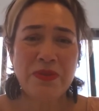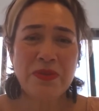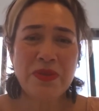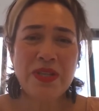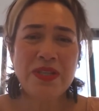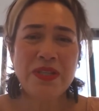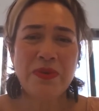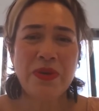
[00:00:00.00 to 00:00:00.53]

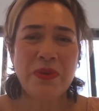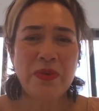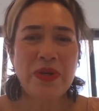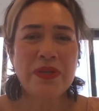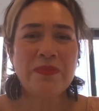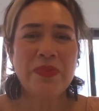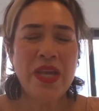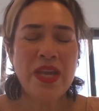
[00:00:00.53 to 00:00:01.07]
they're doing
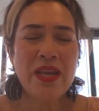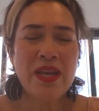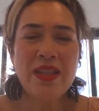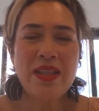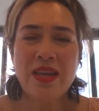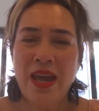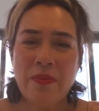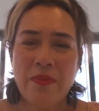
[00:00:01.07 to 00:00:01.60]
well.
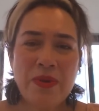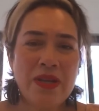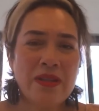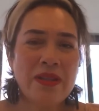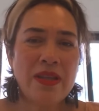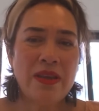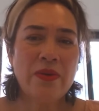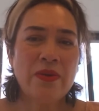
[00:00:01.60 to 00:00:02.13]
They're happy
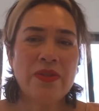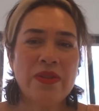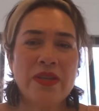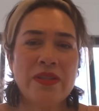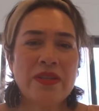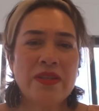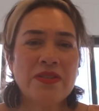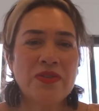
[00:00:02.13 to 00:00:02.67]
and healthy
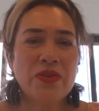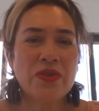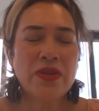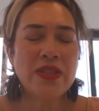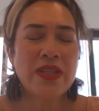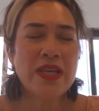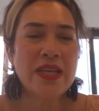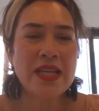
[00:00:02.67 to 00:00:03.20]
and they're strong
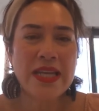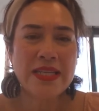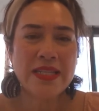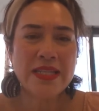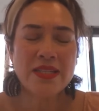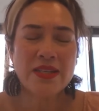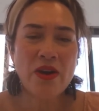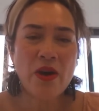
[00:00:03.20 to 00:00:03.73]
and they're
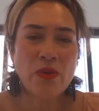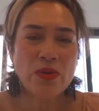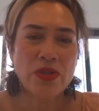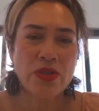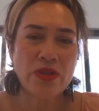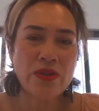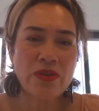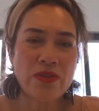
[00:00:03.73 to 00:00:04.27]
connected to
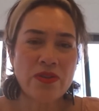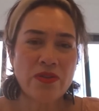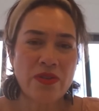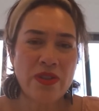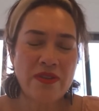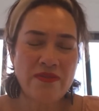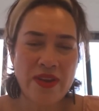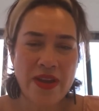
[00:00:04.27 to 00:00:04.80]
culture through
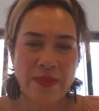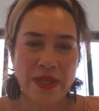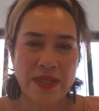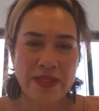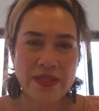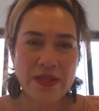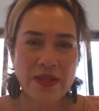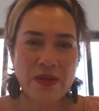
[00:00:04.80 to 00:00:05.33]
their
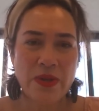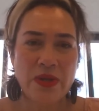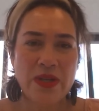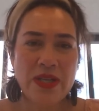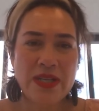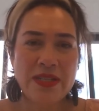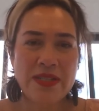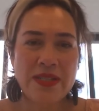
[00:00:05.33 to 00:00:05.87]
families and
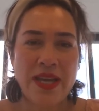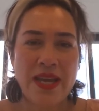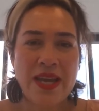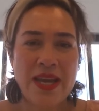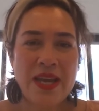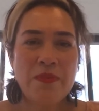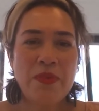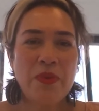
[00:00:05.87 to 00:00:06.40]
communities.
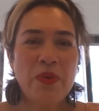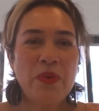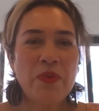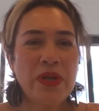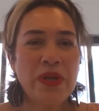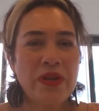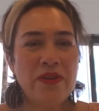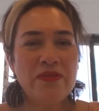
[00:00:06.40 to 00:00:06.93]
But what
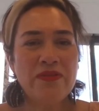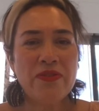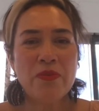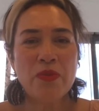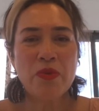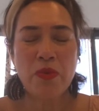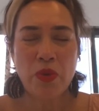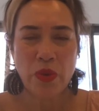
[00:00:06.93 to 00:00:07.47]
we know from
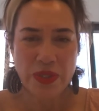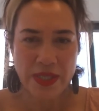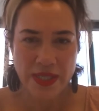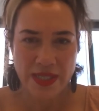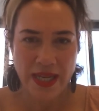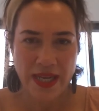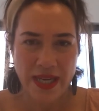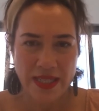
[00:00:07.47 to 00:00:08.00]
reports
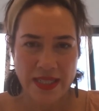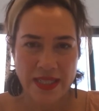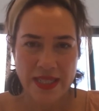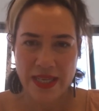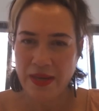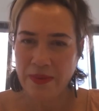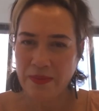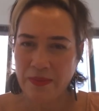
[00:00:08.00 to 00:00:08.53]
and data
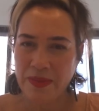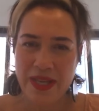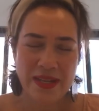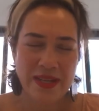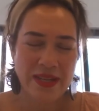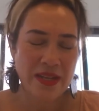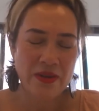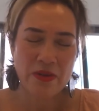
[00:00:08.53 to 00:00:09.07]
that comes
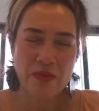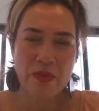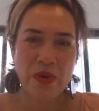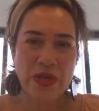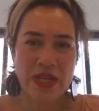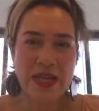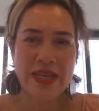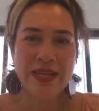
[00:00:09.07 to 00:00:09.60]
out year
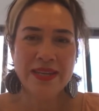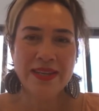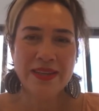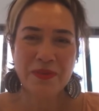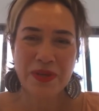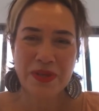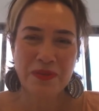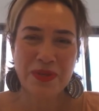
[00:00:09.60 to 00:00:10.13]
upon year,
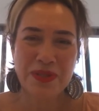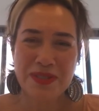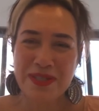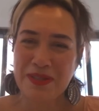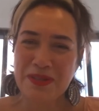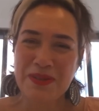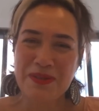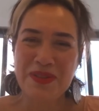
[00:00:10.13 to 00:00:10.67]
and we see
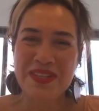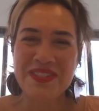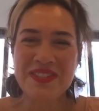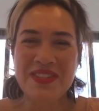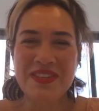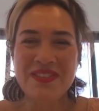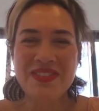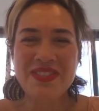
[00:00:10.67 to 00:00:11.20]
a lot of these
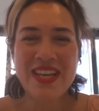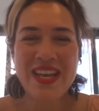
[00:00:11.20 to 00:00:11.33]
things,